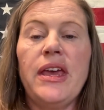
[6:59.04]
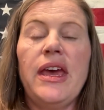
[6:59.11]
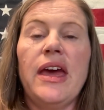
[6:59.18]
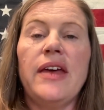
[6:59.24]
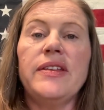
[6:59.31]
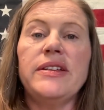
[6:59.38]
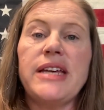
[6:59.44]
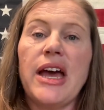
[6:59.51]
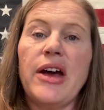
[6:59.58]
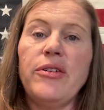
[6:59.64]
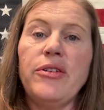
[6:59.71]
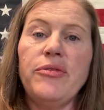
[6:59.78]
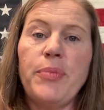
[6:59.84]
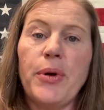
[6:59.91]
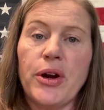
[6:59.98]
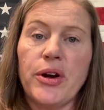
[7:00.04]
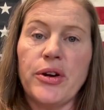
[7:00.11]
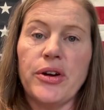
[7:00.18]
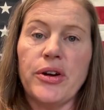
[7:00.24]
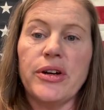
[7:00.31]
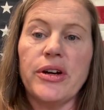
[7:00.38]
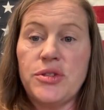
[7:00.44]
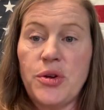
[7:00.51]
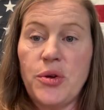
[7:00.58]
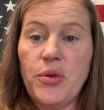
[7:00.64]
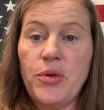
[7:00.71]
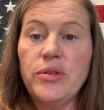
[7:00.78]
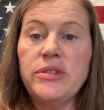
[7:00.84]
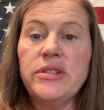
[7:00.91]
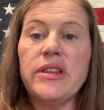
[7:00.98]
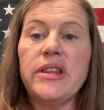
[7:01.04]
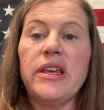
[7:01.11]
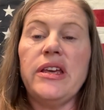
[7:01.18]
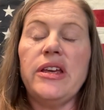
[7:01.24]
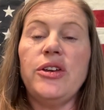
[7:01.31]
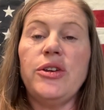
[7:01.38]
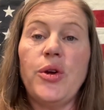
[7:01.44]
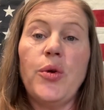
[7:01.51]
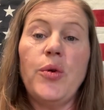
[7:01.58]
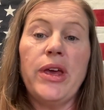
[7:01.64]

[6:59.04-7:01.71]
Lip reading: And the town of Parker told the No